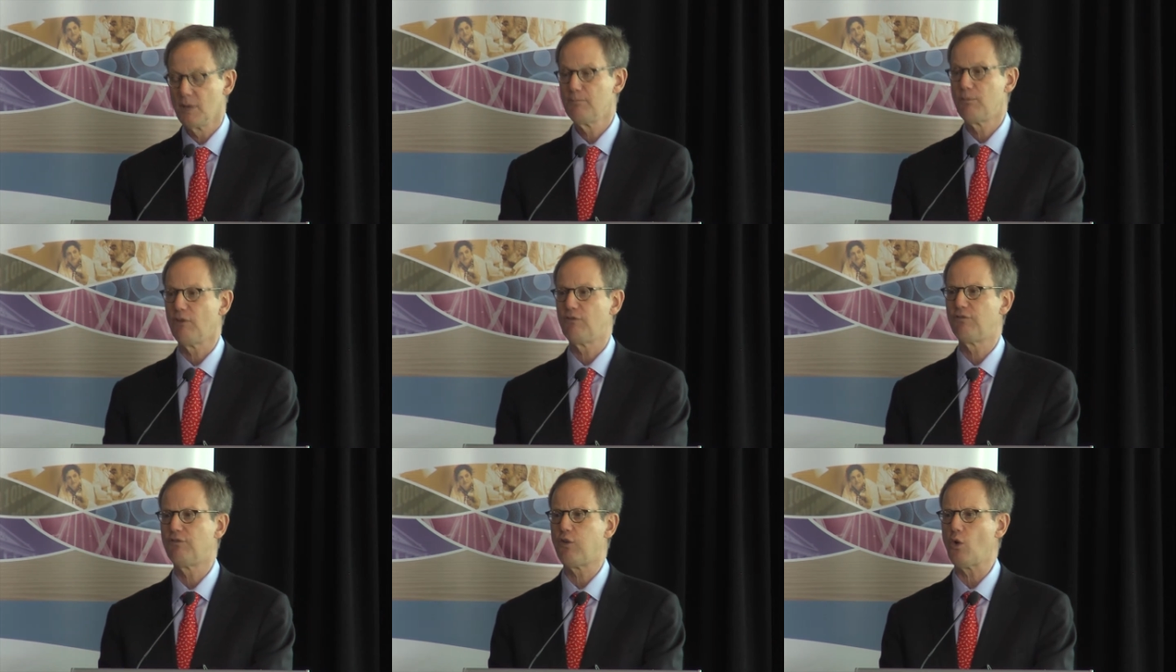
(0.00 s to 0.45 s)

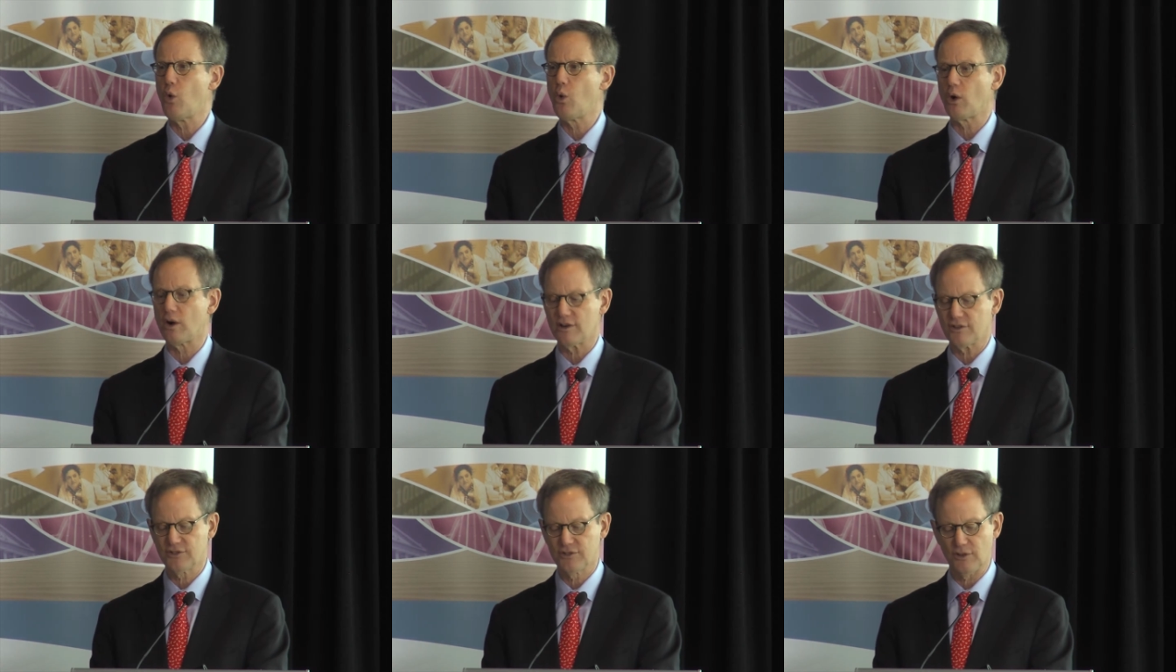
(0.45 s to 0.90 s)

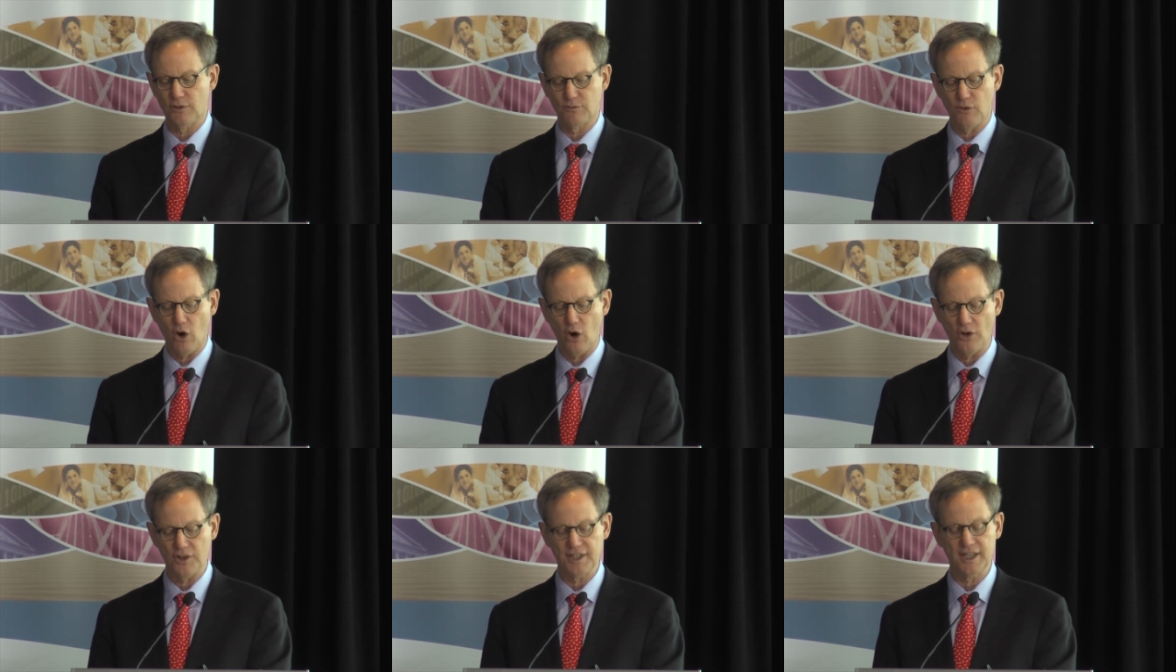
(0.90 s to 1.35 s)
before
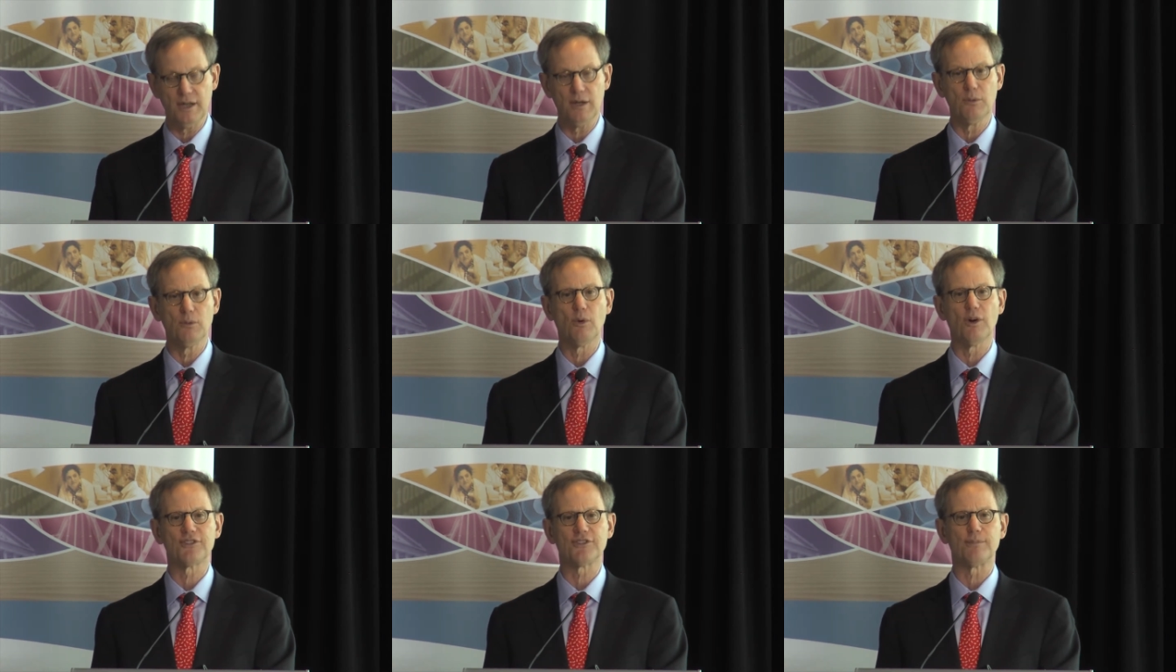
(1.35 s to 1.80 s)
Sovaldi
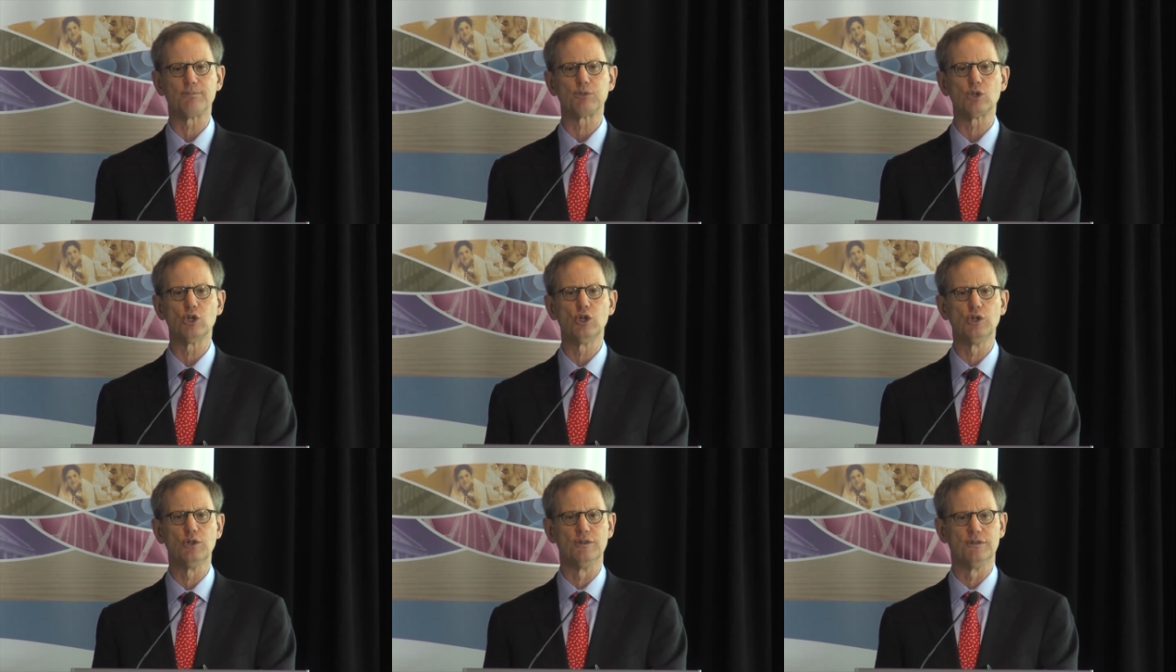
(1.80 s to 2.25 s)
was
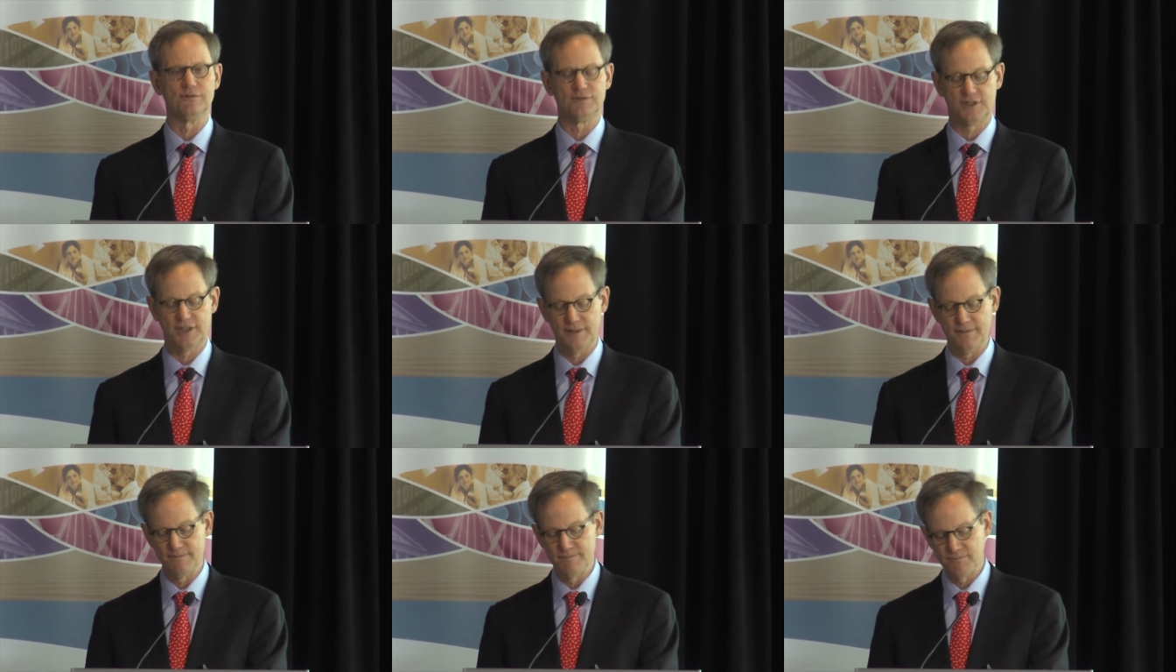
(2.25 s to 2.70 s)
approved.